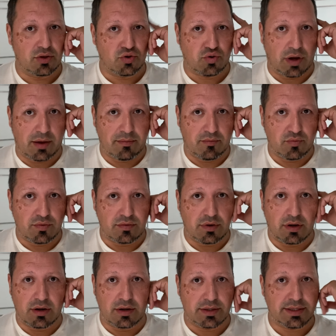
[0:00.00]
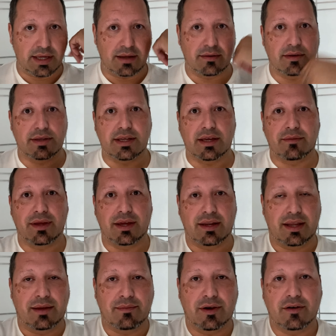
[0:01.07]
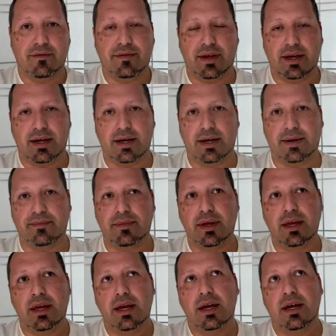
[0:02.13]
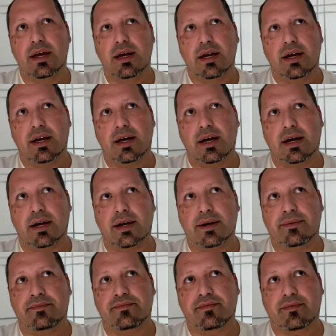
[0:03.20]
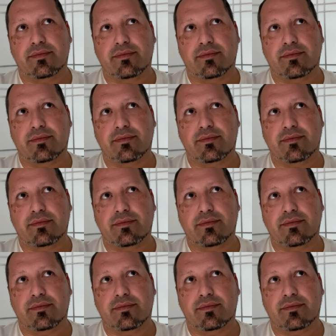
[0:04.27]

drop or send, send me an email via um,